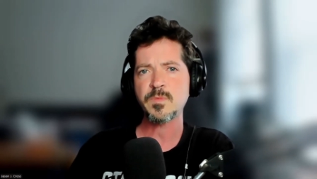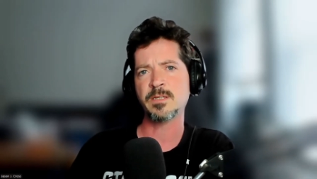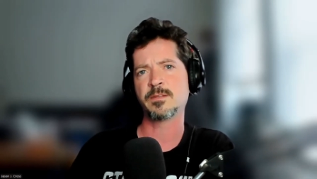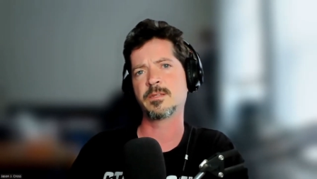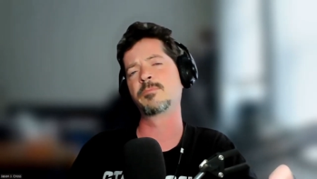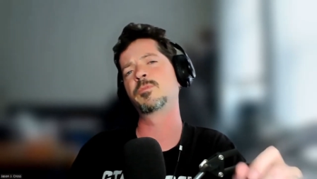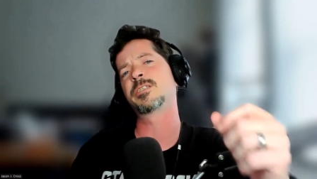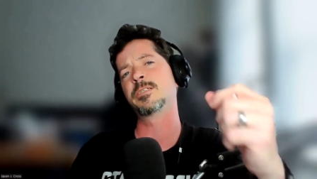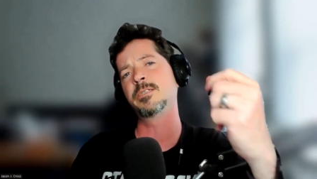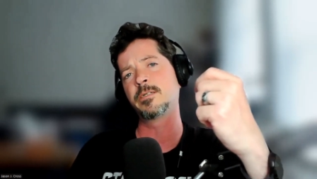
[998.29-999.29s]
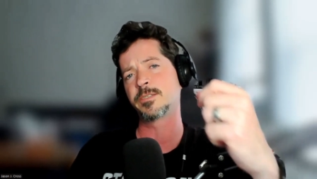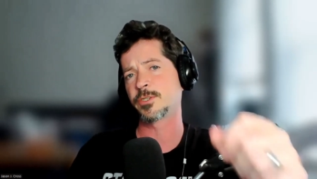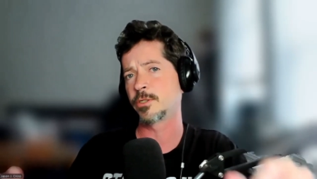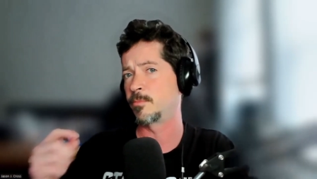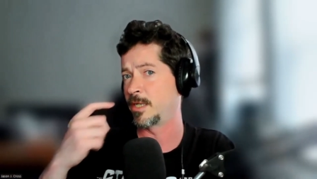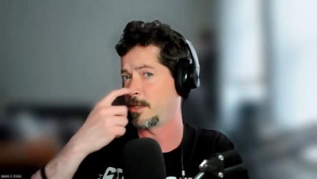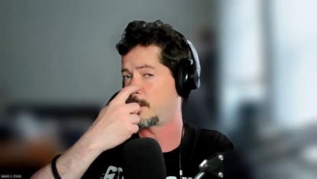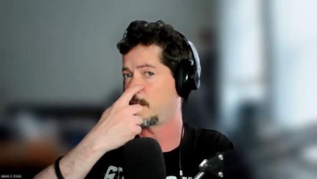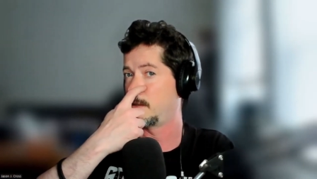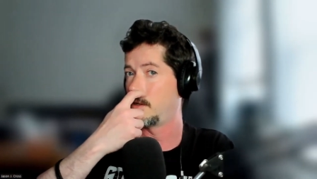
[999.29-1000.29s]
And then we see the
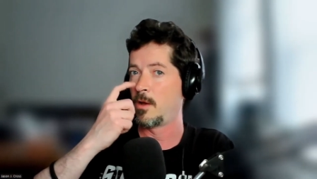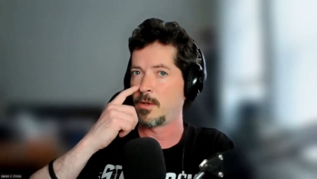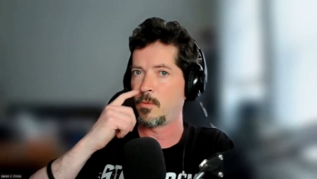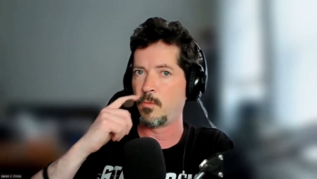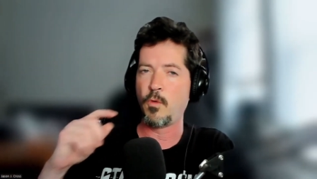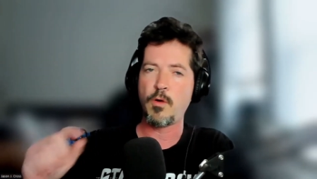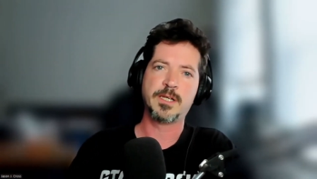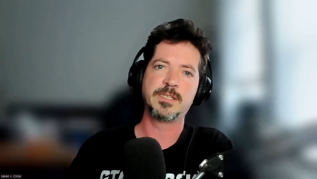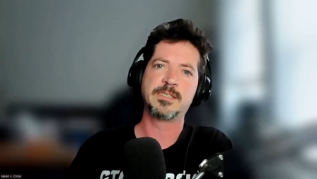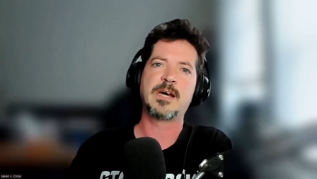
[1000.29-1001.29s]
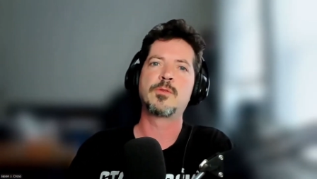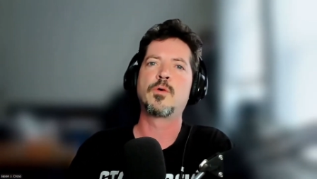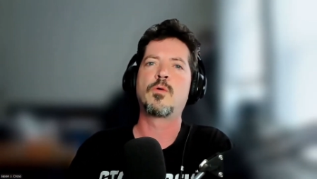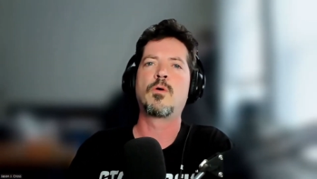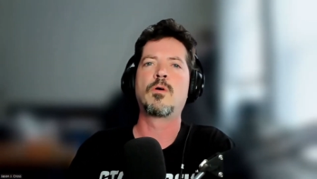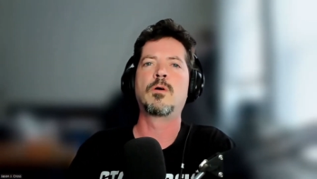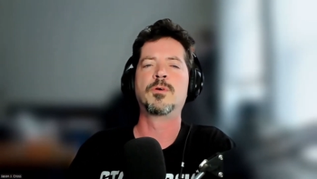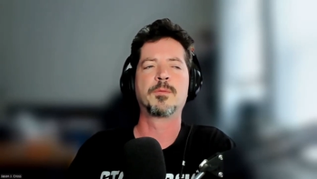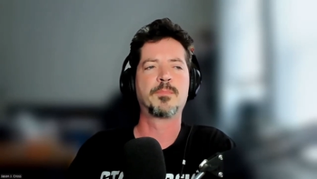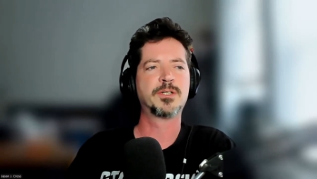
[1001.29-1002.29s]
Terminator walking down the hall
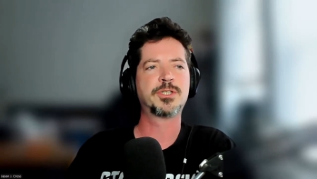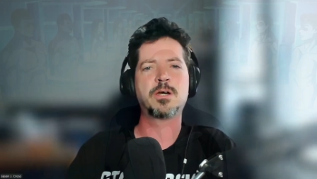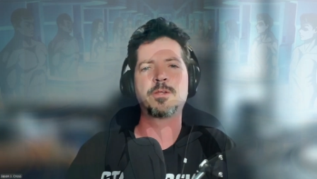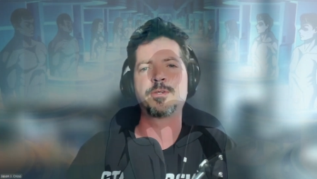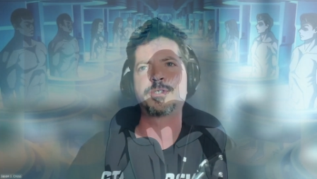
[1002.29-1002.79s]
with a bunch of other